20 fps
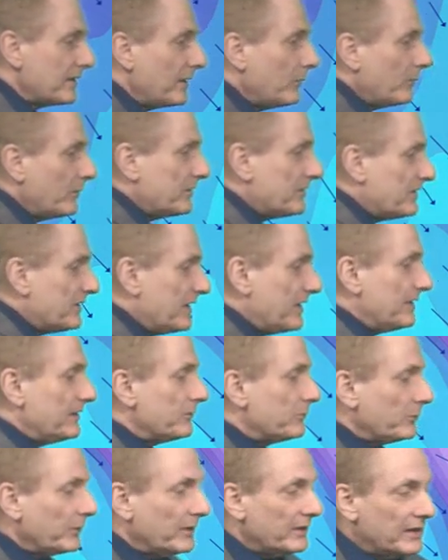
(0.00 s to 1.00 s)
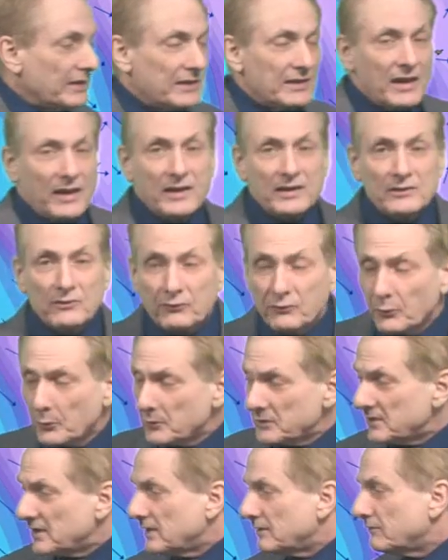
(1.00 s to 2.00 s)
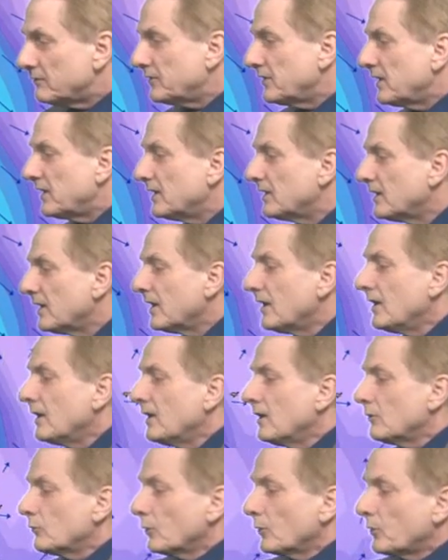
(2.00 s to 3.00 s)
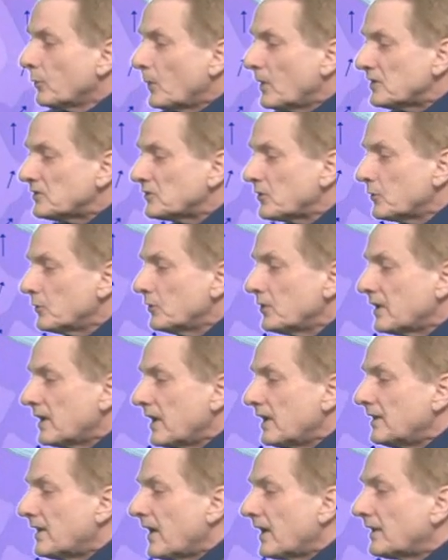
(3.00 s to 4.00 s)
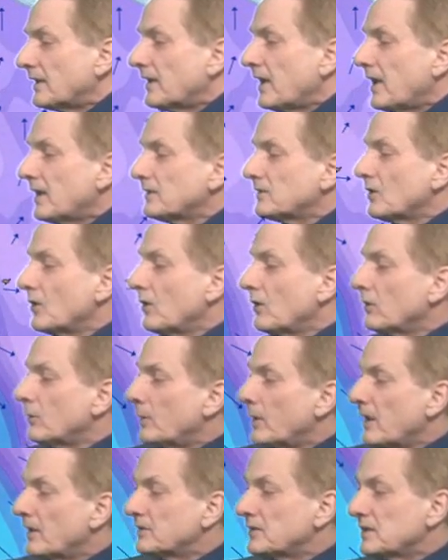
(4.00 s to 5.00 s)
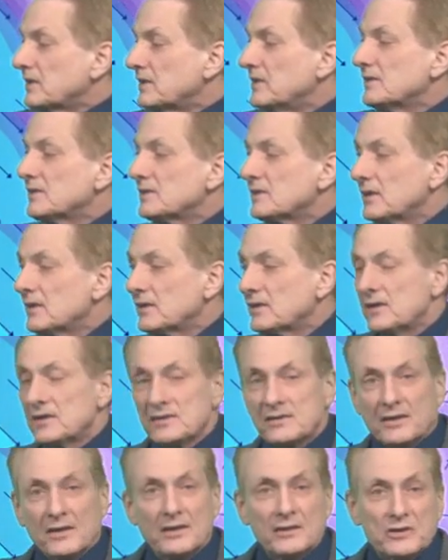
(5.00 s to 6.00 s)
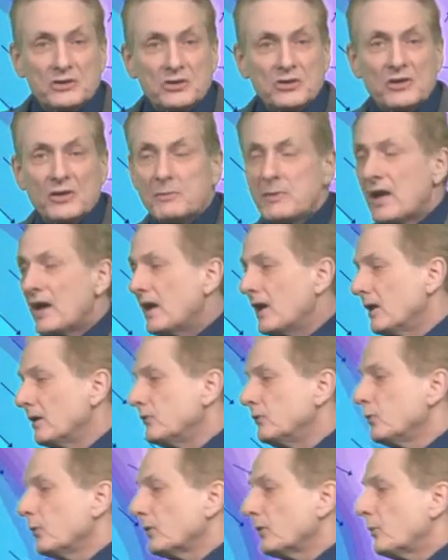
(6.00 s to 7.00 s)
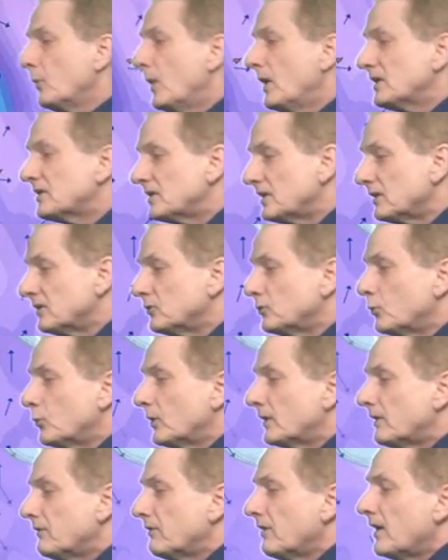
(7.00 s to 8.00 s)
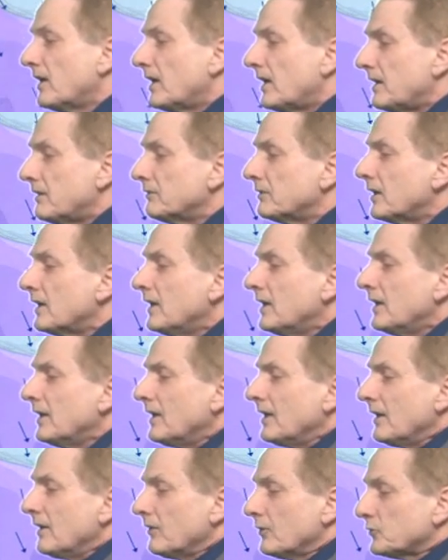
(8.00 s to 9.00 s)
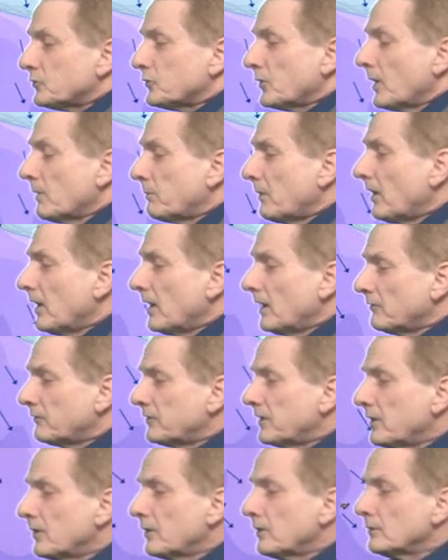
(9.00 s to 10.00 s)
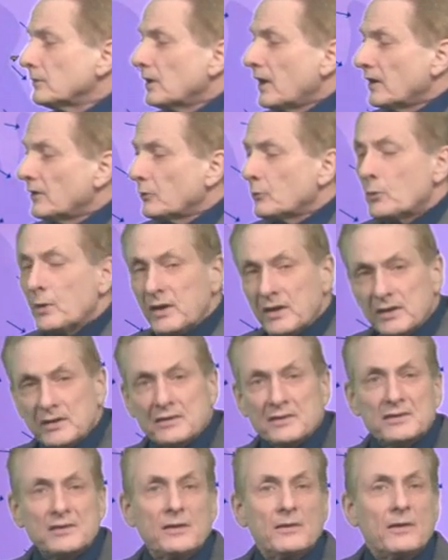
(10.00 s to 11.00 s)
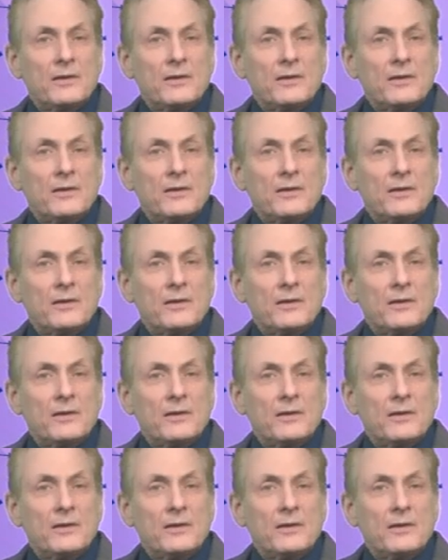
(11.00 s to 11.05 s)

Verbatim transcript: with seas running 9 to 14 feet. Northwest 30, Adak and Atka all the way out to Kiska, Kiska to Shimya, northwest at 25. Those drop off here, lighter winds.